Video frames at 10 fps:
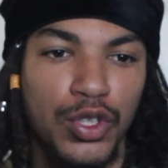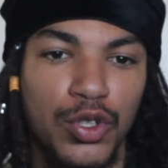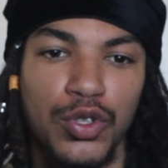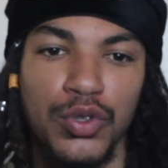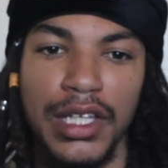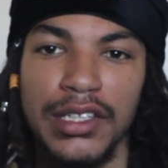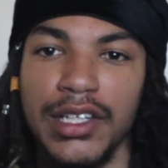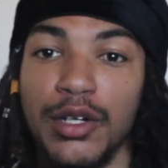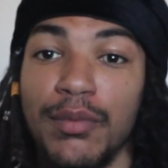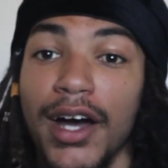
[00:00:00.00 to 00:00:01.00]
you do things that
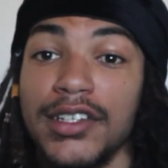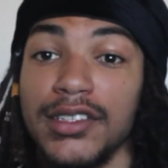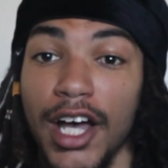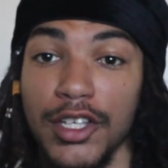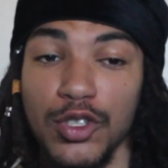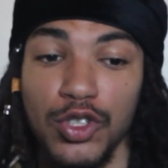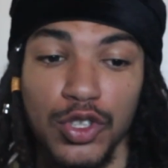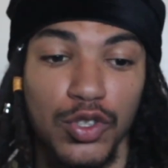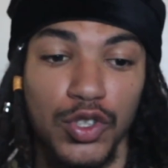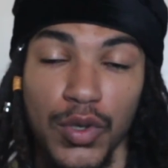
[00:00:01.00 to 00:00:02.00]
your body's not used
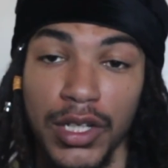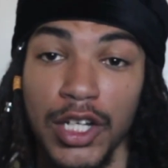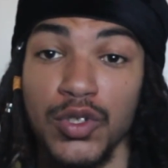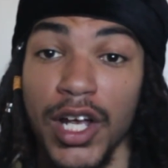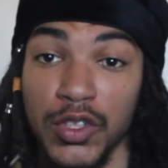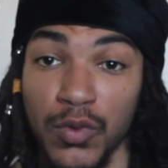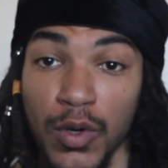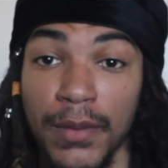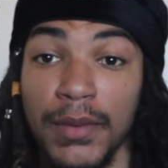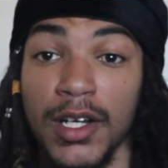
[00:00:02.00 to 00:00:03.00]
to so it can
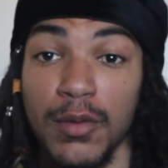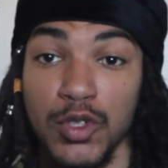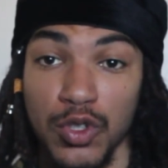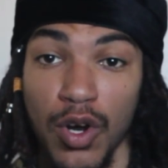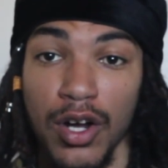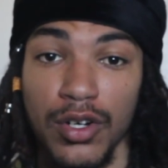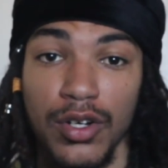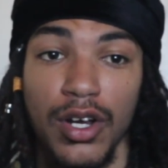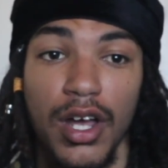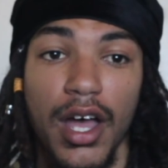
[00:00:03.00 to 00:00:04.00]
transform and become stronger.